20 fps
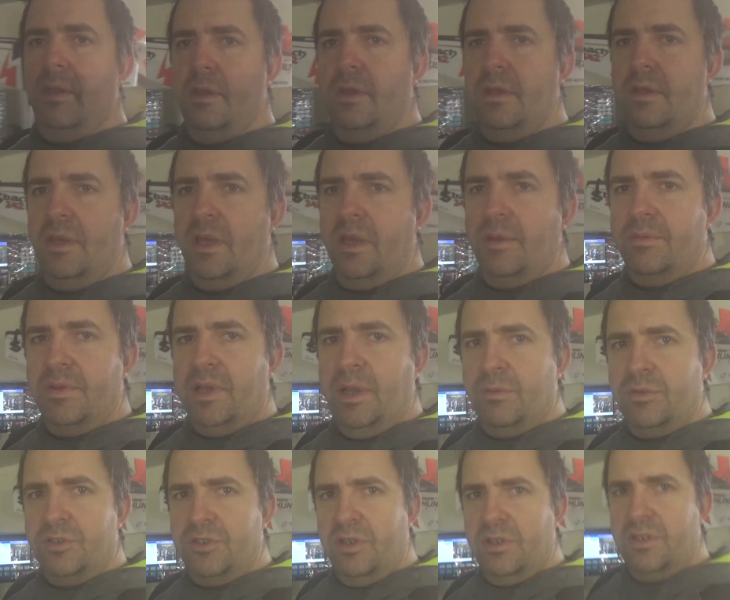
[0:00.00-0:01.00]
yeah,
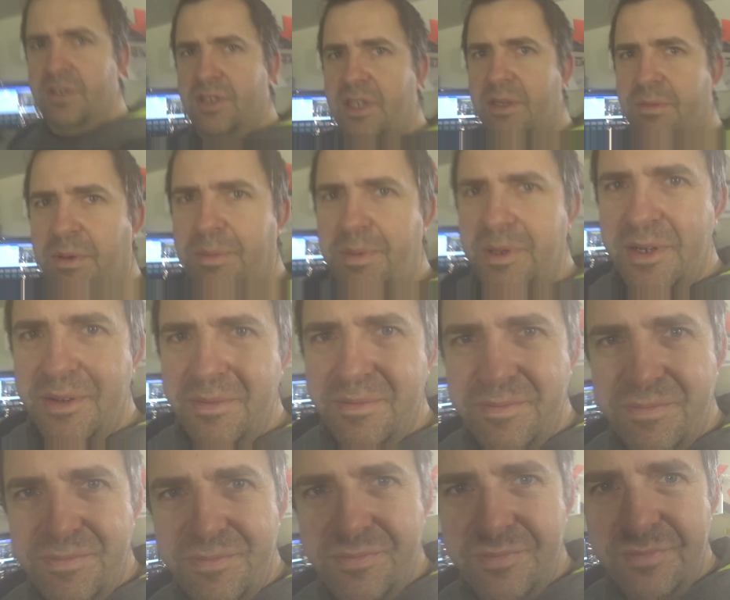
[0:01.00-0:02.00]
camera's starting to steam up, innit?
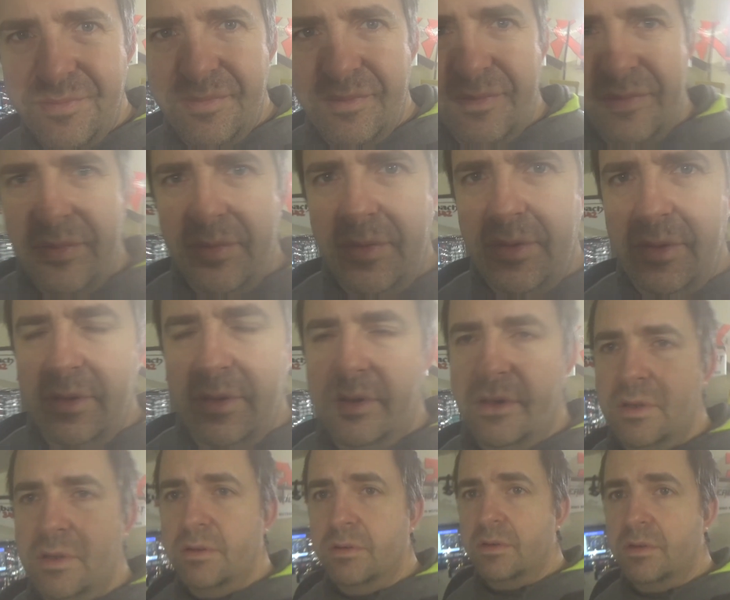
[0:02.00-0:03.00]

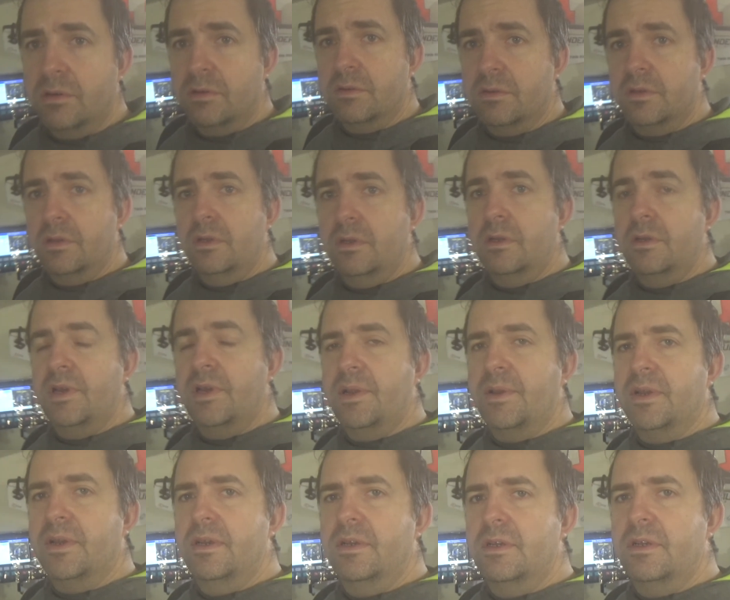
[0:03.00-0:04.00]
Oh god.
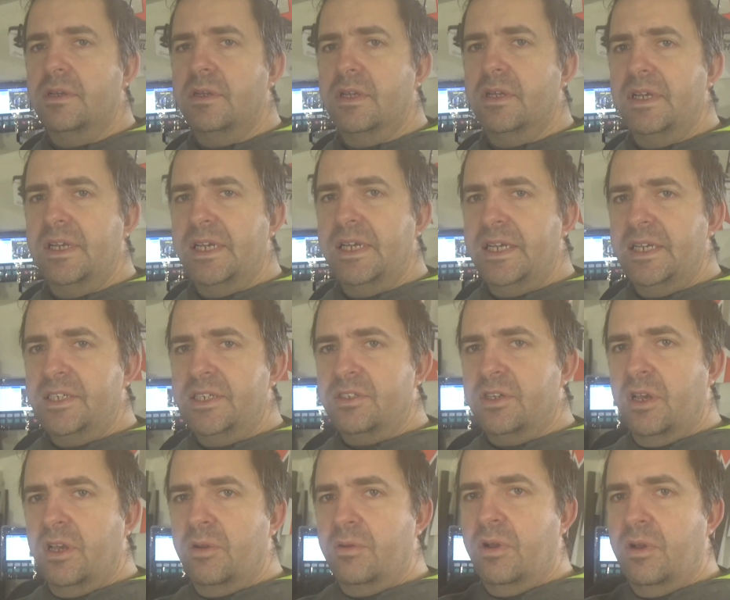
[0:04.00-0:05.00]
Anyway,
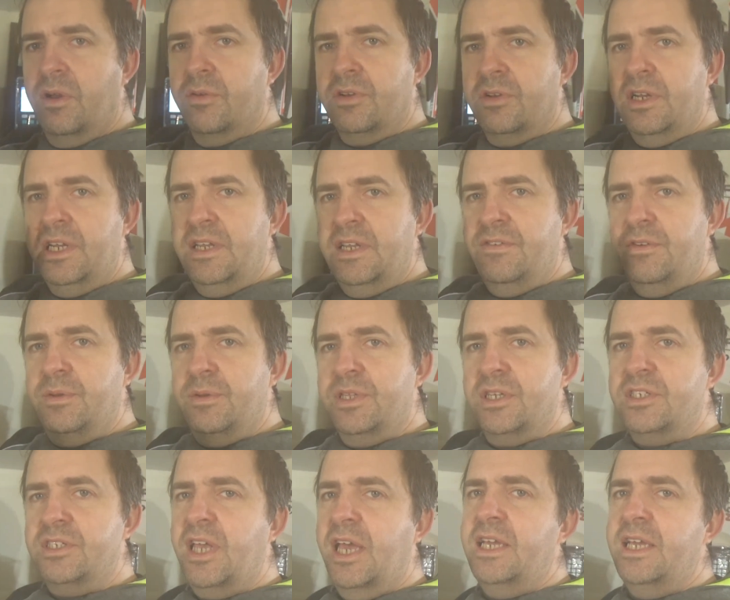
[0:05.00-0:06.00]
so I'm going to leave you in
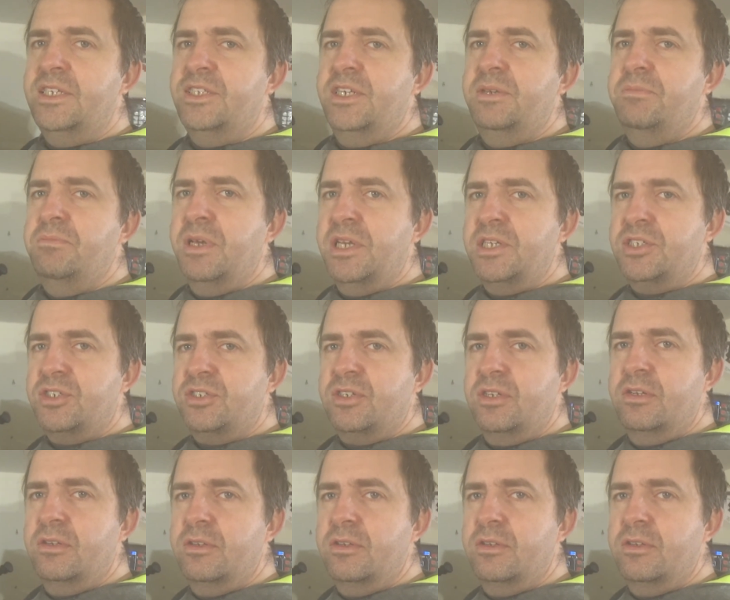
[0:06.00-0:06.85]
this hazy mist.